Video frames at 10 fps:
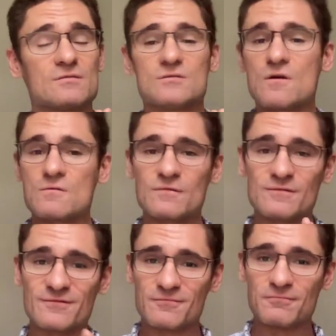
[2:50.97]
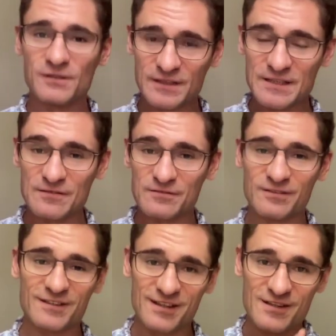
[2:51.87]
don't believe
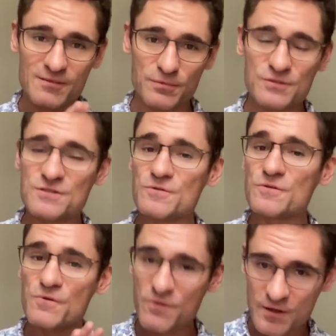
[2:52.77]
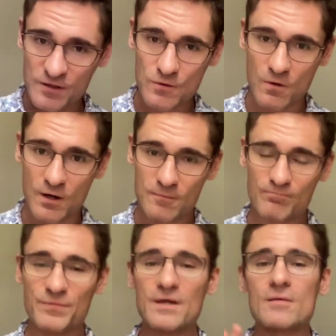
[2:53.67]
in the person who you think you are.
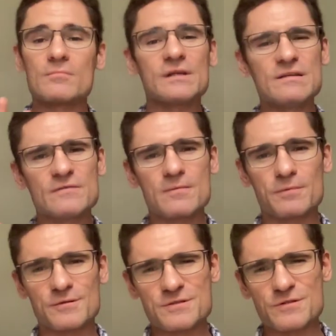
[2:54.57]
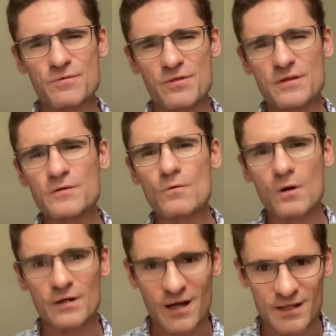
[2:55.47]
Believe in the person you think you
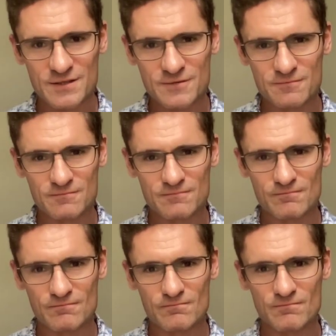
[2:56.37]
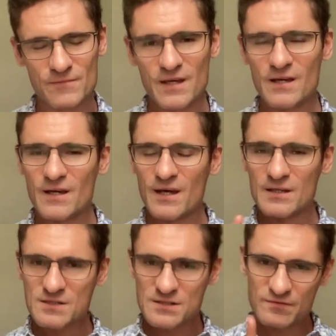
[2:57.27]
are not. And
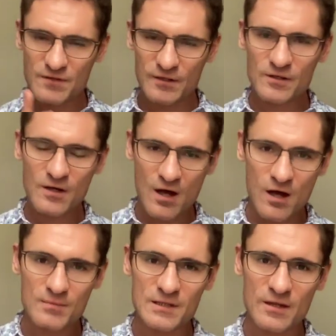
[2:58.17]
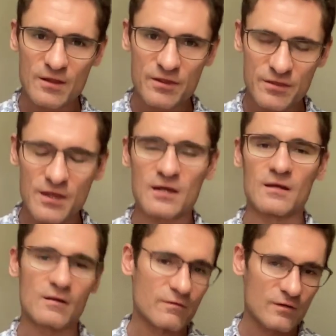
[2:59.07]
this is a very common
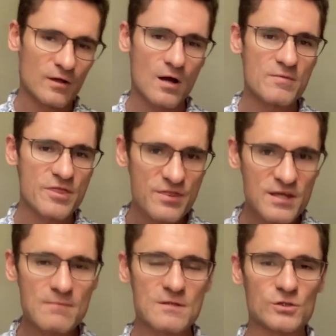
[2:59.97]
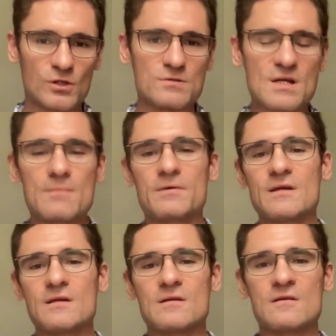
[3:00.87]
thing, a very common theme that shows up
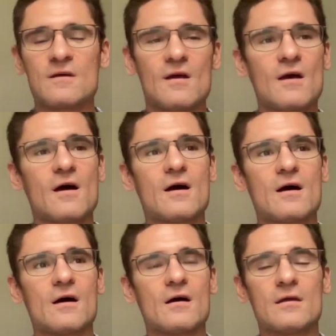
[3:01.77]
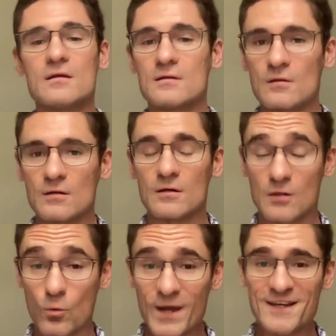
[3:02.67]
in
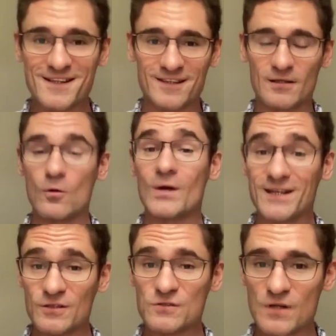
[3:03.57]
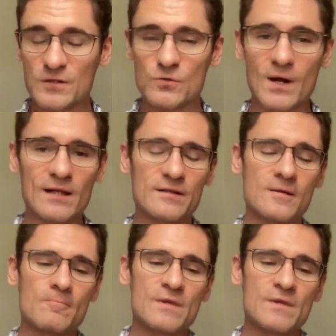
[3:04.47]
awakening to non-duality,